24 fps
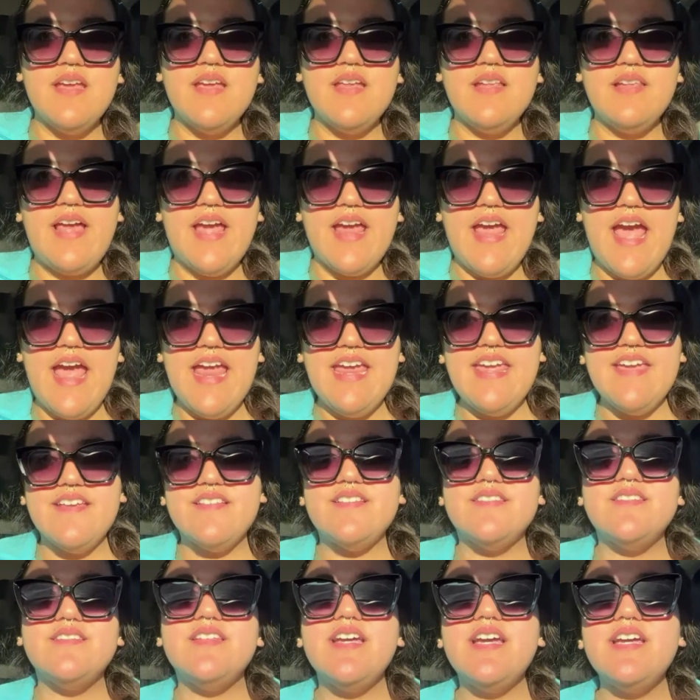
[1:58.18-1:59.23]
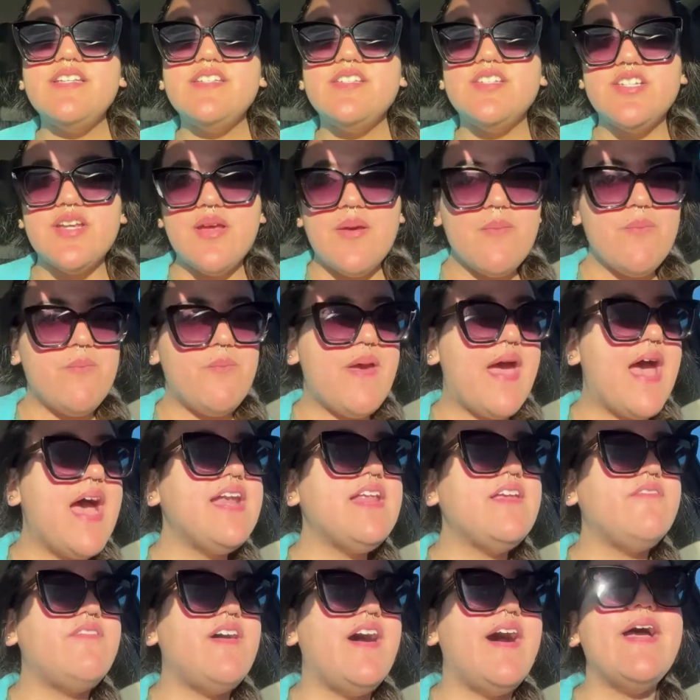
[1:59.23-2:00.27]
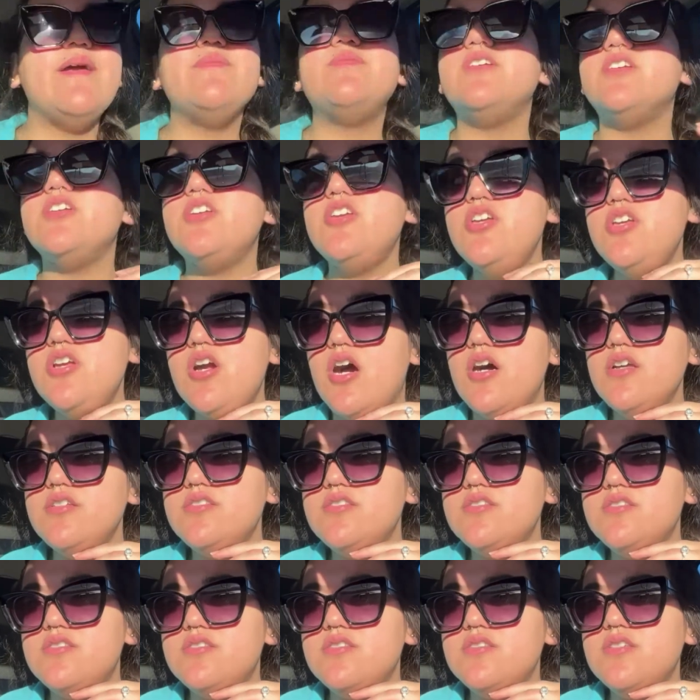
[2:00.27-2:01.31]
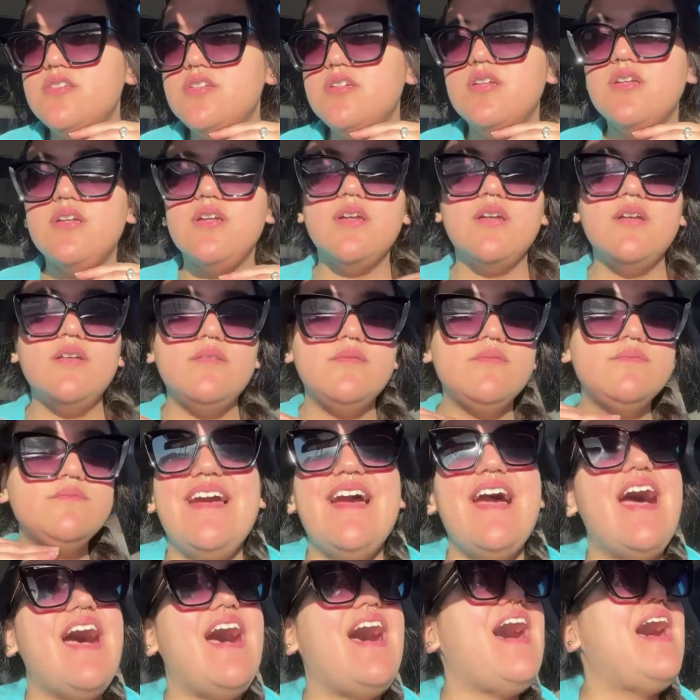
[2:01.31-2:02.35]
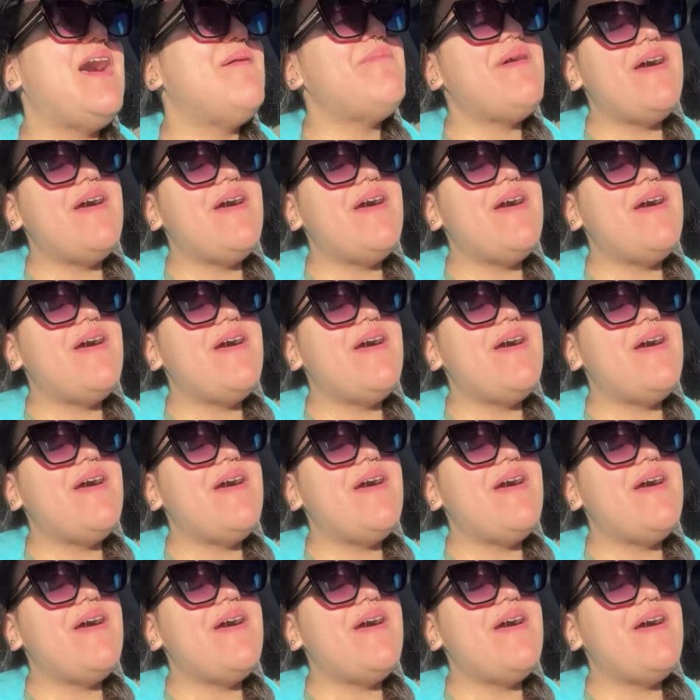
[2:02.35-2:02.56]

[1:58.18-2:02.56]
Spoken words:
Like I get such baddie vibes. Like, yes, I'm